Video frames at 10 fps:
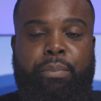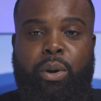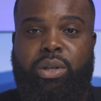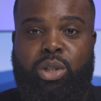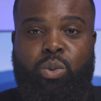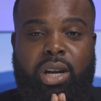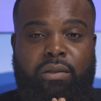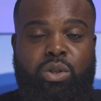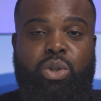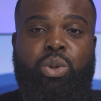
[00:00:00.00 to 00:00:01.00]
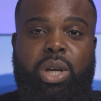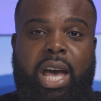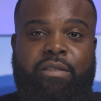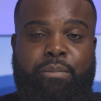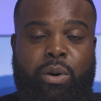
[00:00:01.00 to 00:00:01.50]
purchased, whatever tool you
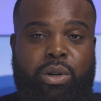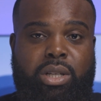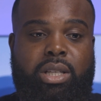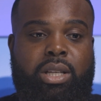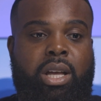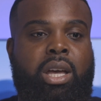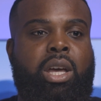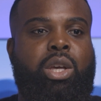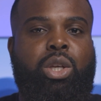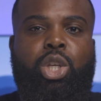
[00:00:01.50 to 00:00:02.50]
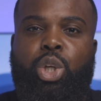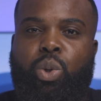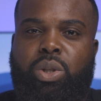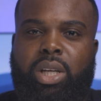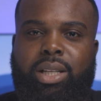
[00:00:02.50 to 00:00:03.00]
have purchased,
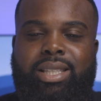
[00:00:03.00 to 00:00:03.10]
use it.